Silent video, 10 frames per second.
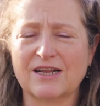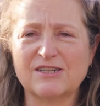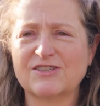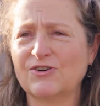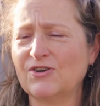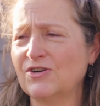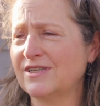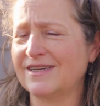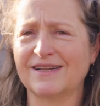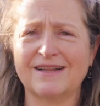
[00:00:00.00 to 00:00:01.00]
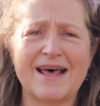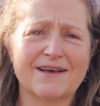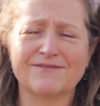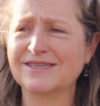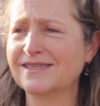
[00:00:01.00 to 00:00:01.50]
and concerns and a
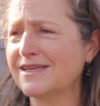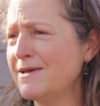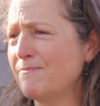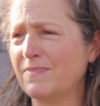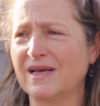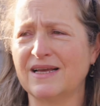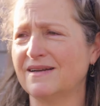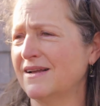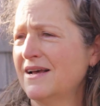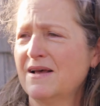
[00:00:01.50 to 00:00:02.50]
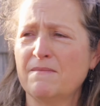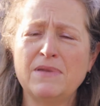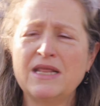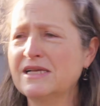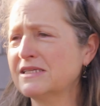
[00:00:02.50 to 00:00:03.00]
lack of sleep and
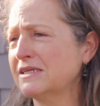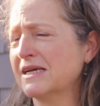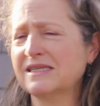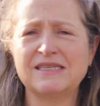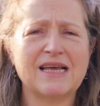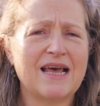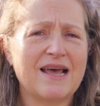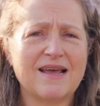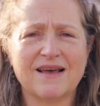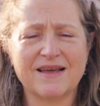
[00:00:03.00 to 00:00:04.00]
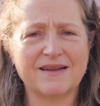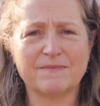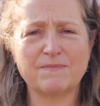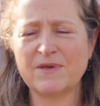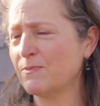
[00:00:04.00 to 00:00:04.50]
meetings the next day
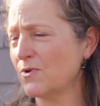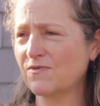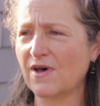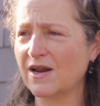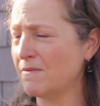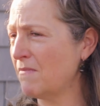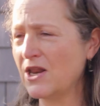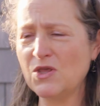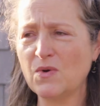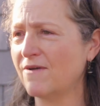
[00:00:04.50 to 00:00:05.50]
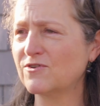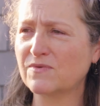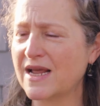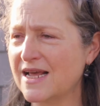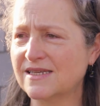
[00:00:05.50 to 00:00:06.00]
and people you've got and money you have
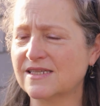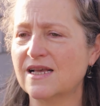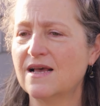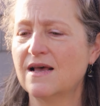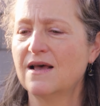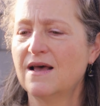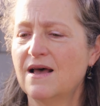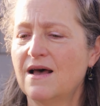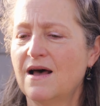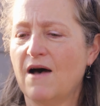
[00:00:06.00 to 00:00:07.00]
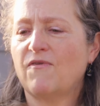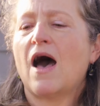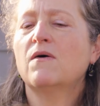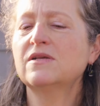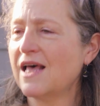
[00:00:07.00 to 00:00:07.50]
to raise.
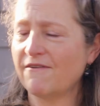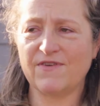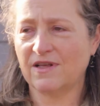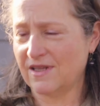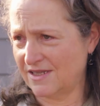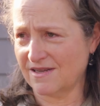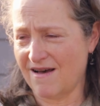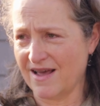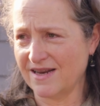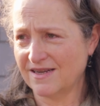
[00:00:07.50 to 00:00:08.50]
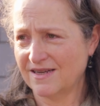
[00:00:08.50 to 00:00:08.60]
Of how does that feel inside?